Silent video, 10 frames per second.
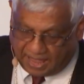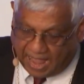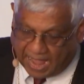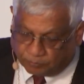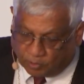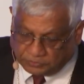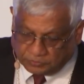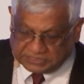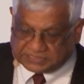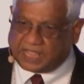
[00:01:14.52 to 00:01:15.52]
I want to
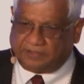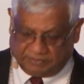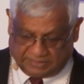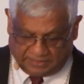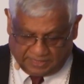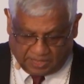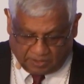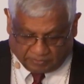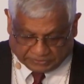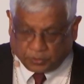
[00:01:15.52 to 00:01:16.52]
discover
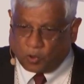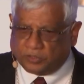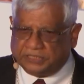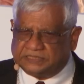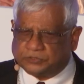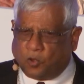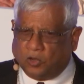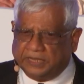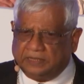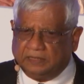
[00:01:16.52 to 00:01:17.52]
what God is
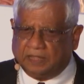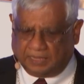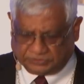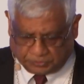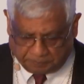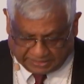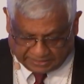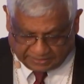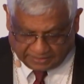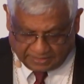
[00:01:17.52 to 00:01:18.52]
calling us to
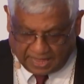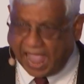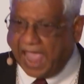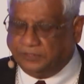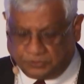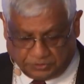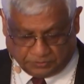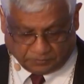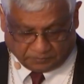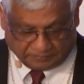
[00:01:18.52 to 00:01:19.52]
be and to
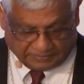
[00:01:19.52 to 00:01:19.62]
do.